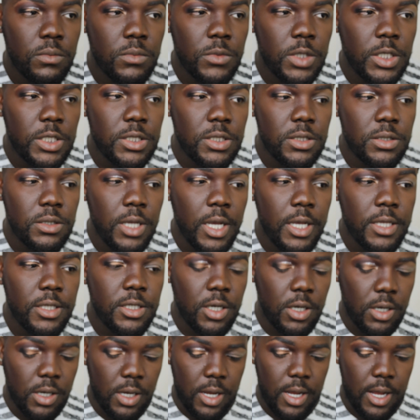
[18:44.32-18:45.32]
This is not
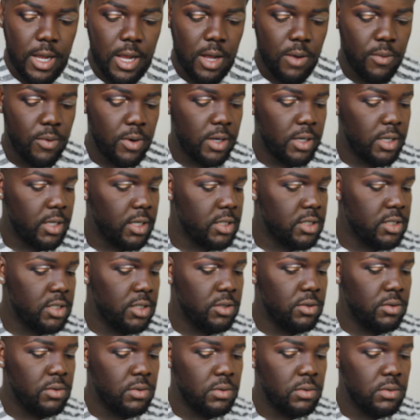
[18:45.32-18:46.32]
turning out how I wanted it
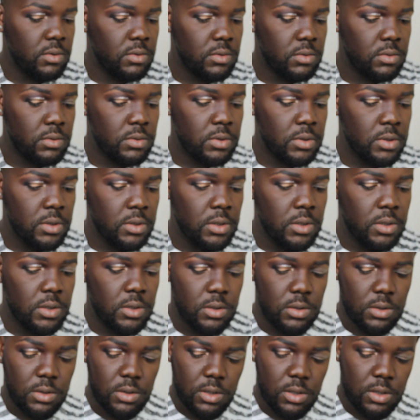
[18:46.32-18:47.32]
to.
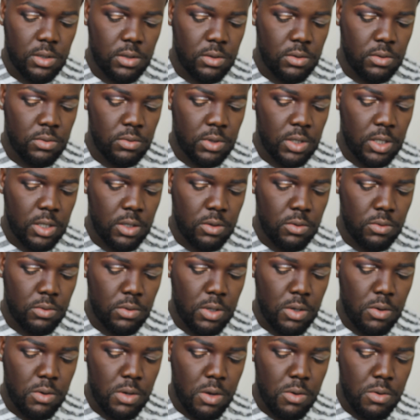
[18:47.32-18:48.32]
Oh no.
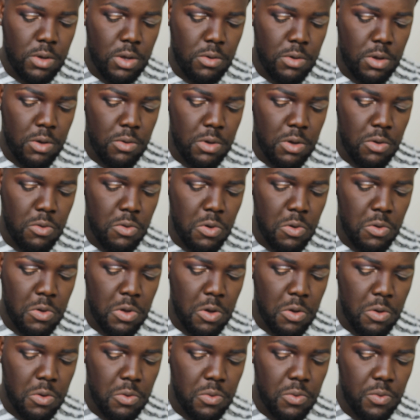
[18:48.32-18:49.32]

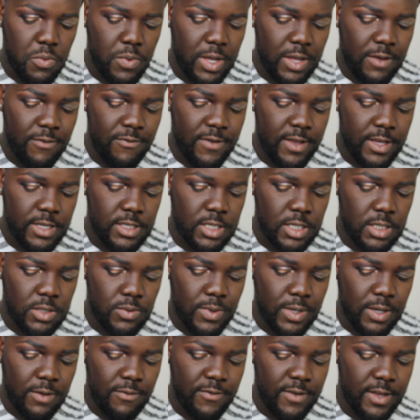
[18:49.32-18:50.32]
We can fix this,
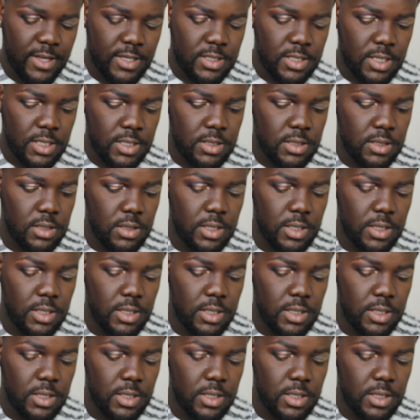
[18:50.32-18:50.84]
we can fix this.